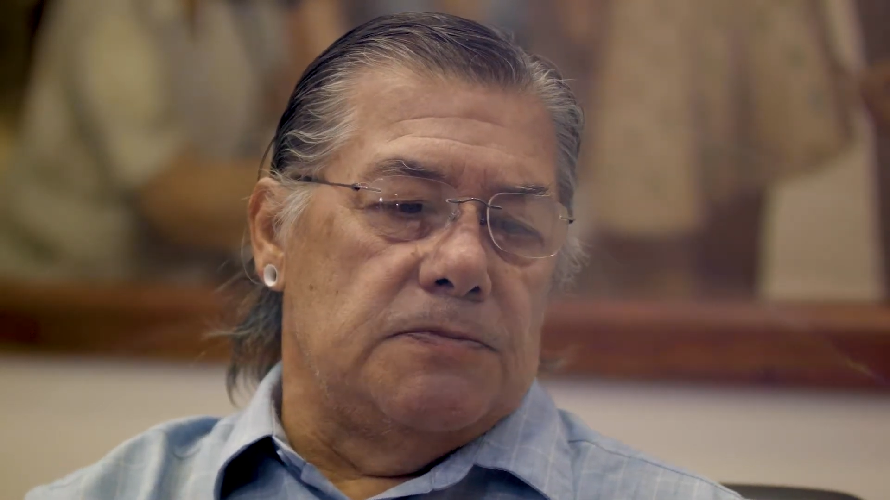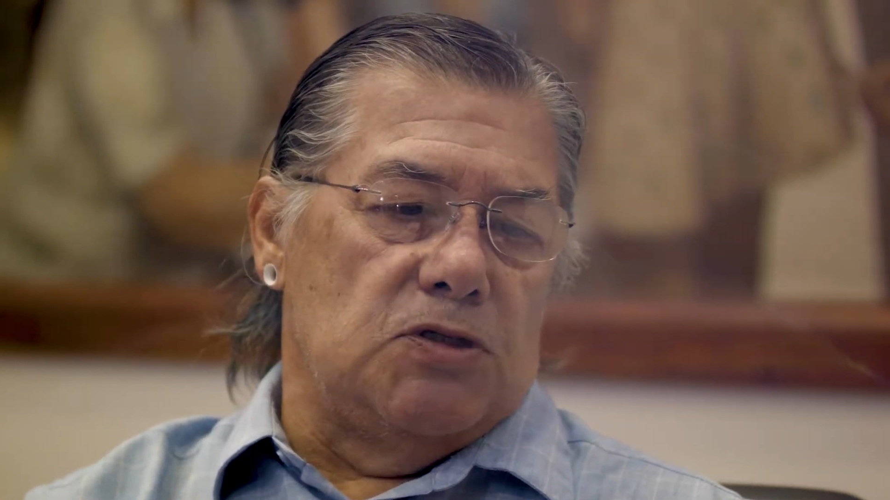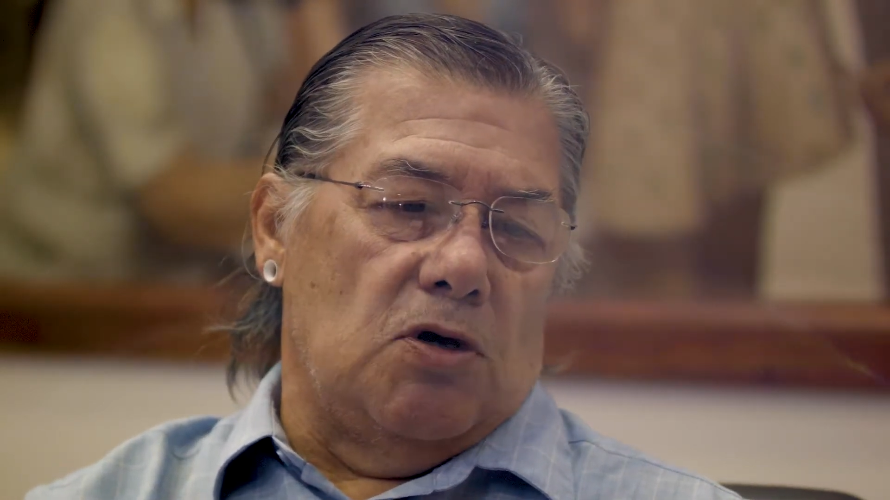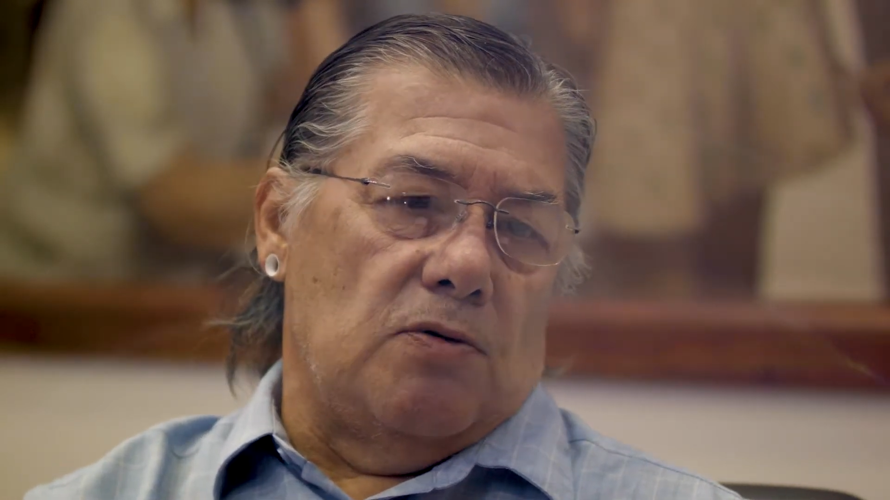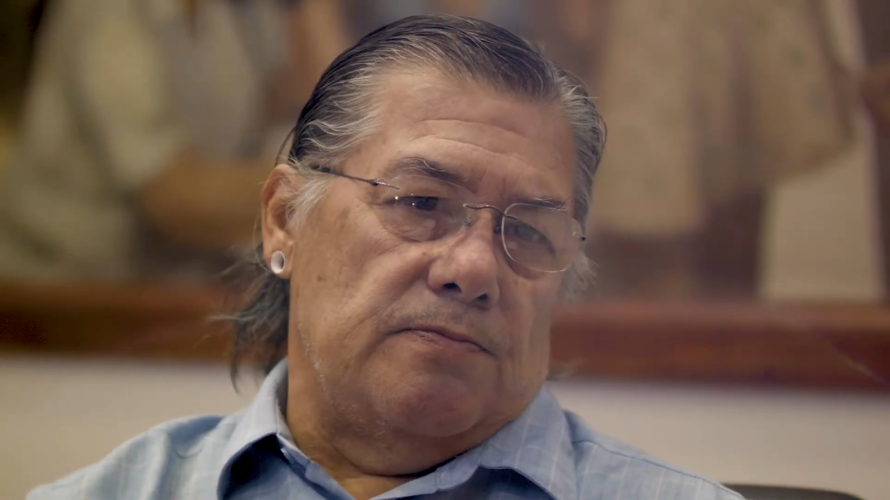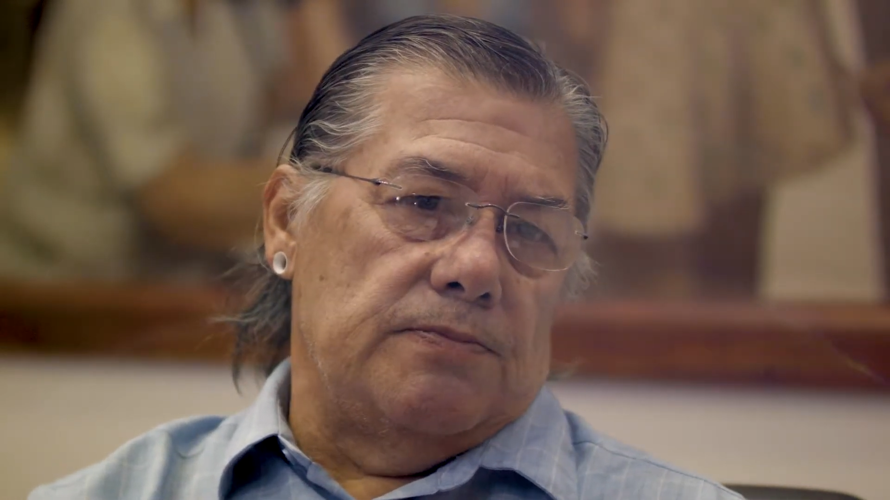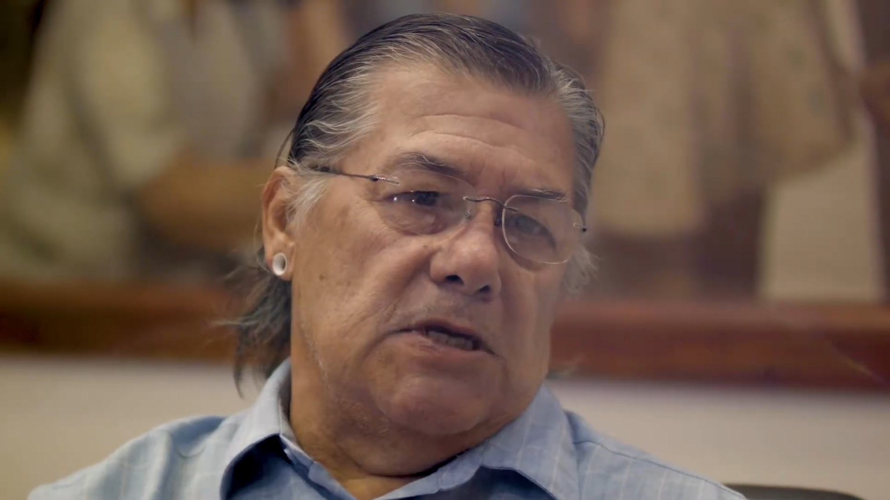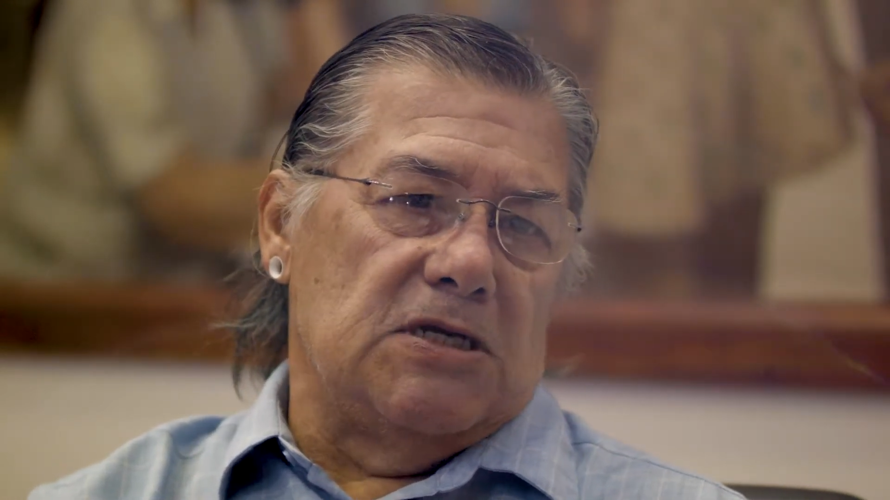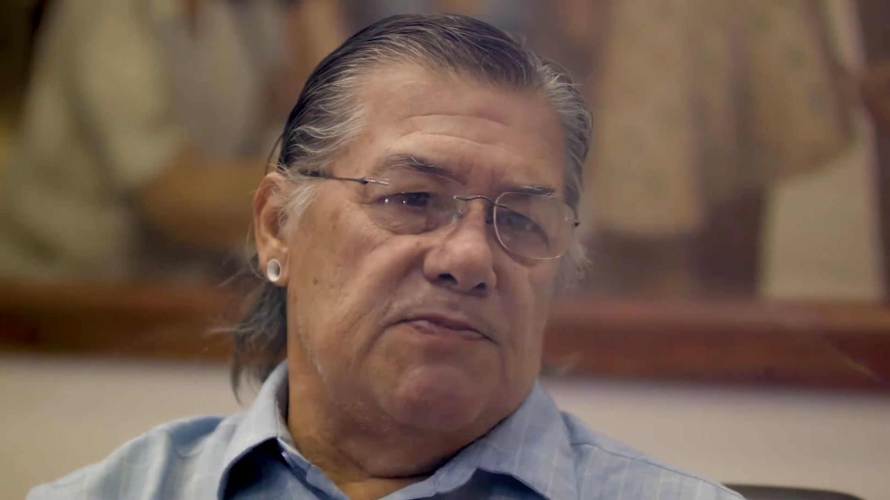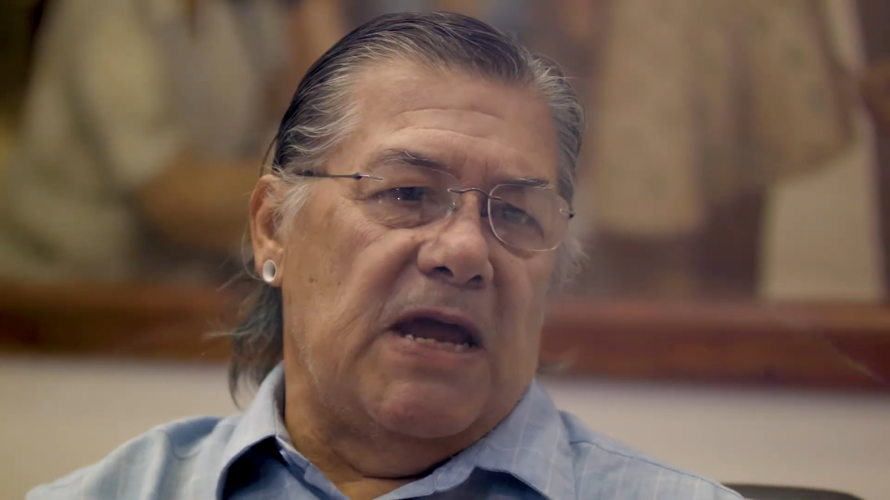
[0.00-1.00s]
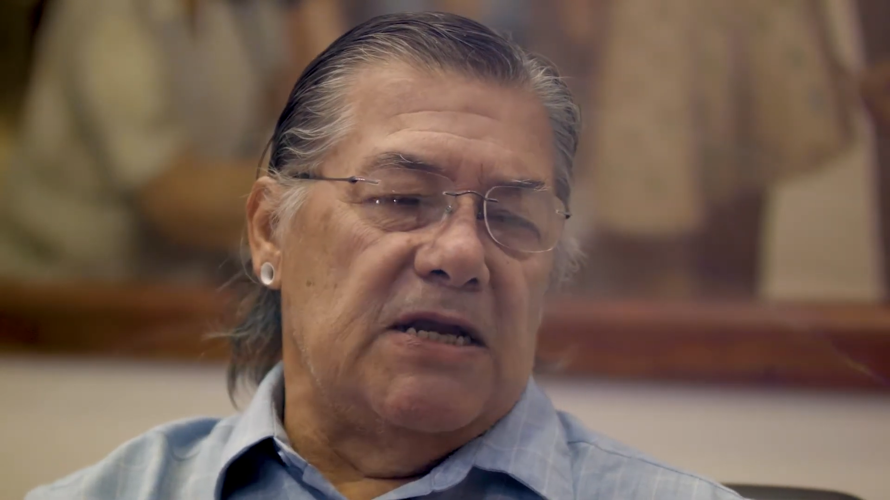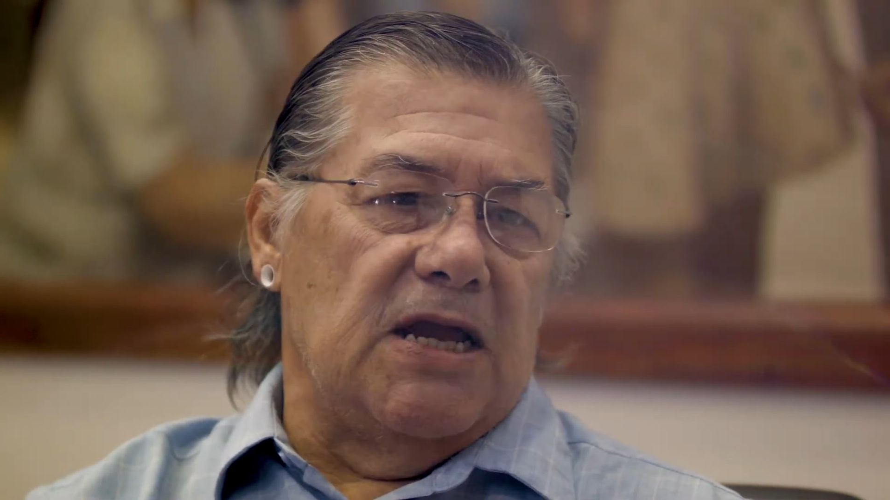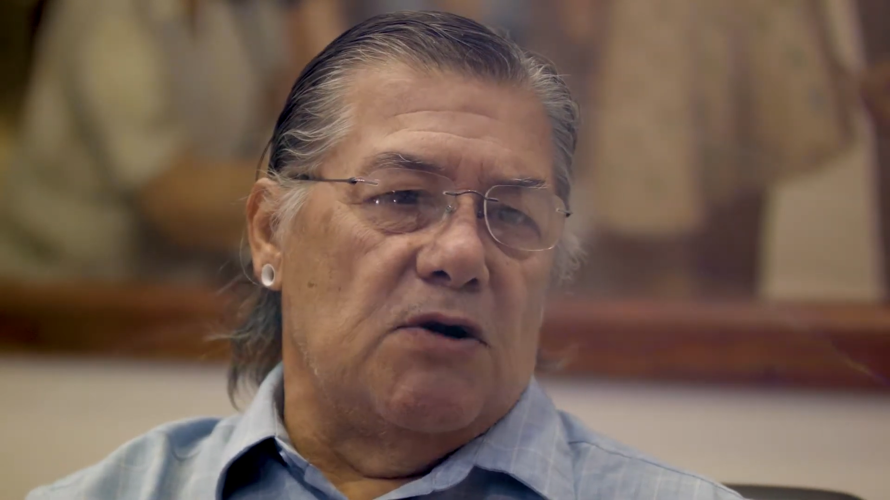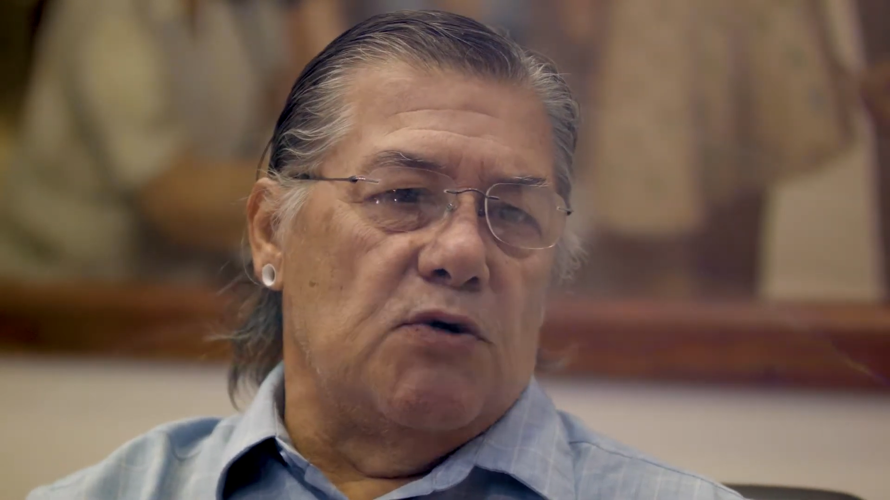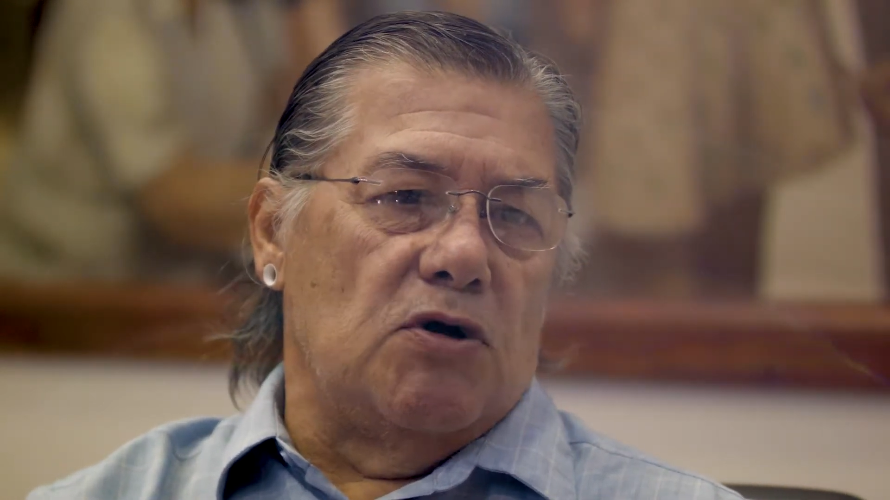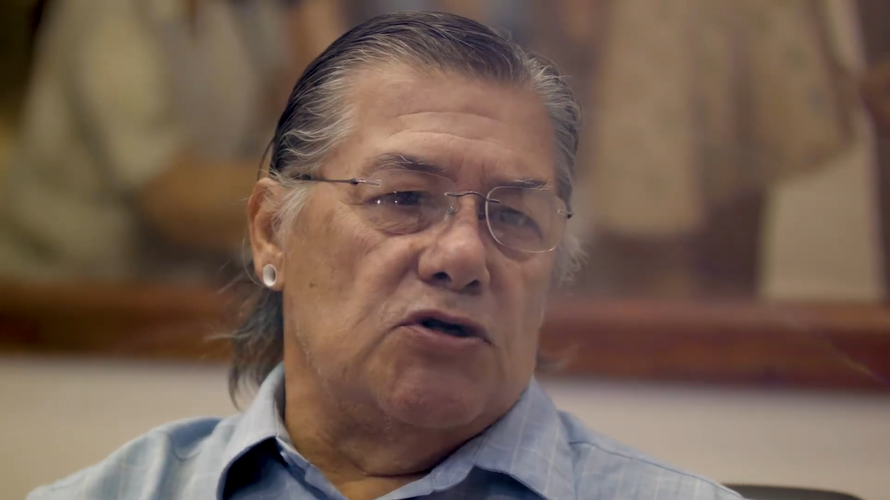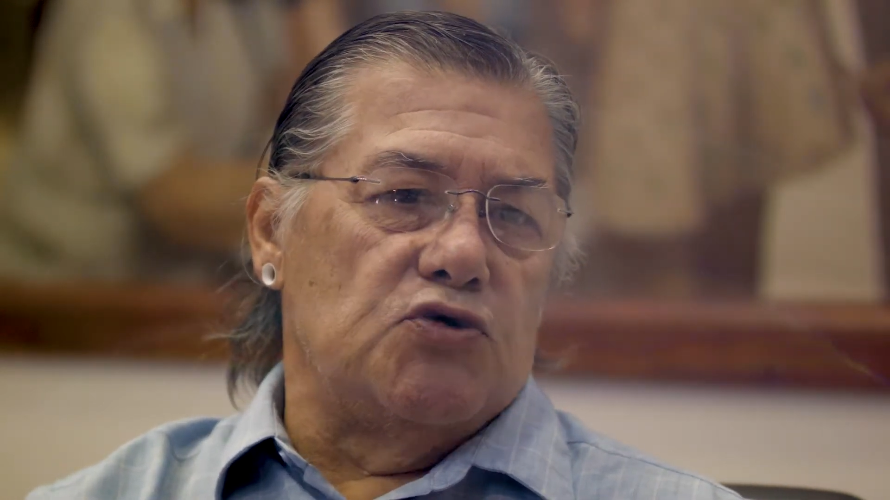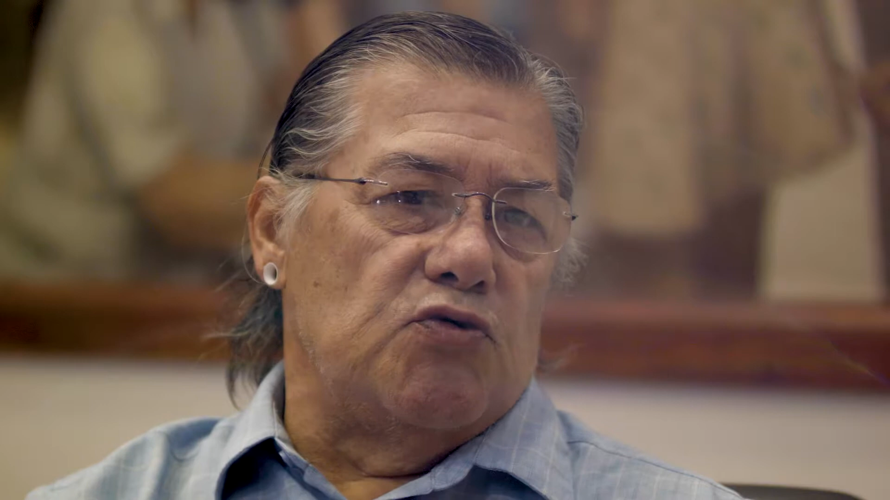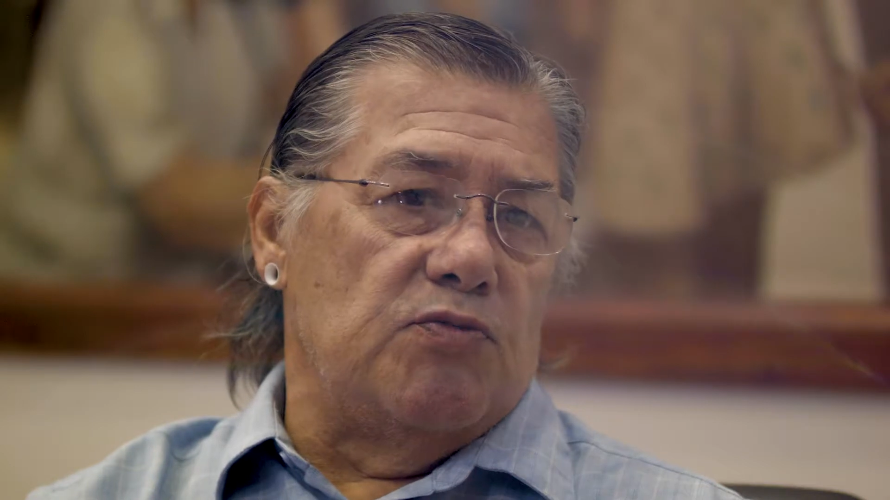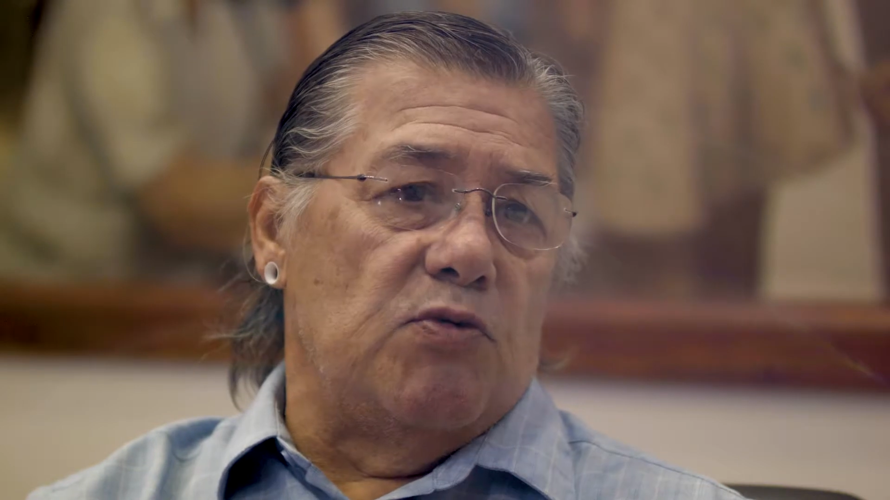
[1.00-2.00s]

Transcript: So expanding agriculture would